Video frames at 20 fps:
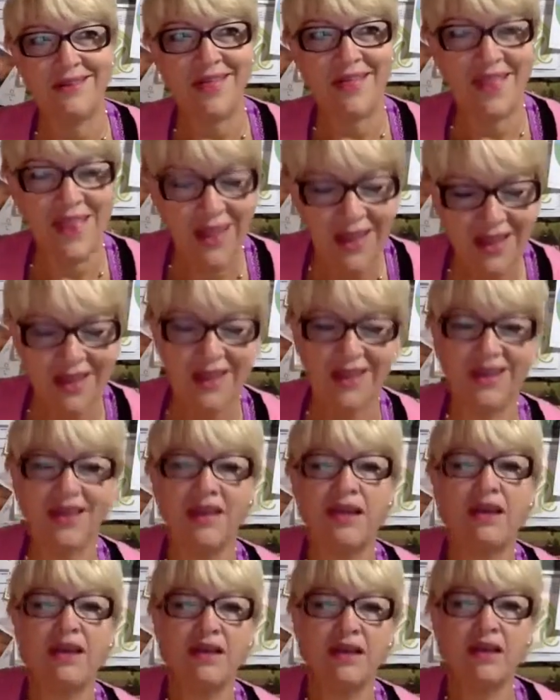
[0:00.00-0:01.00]

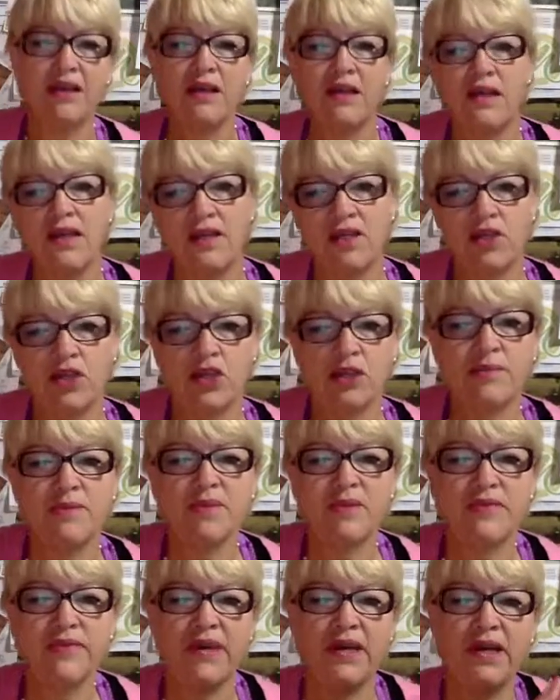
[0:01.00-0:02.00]
thinking in terms
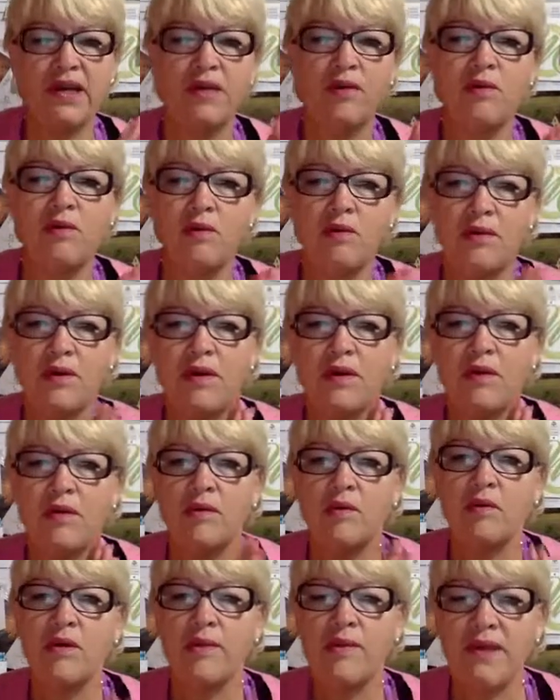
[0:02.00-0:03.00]
of how
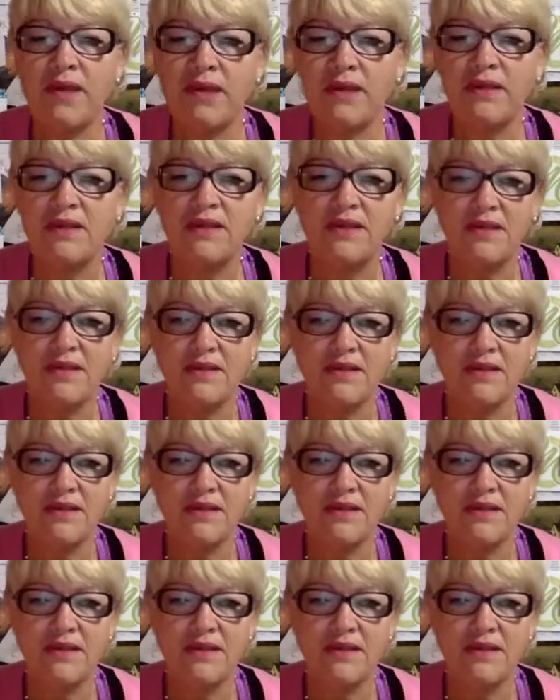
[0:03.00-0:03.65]
women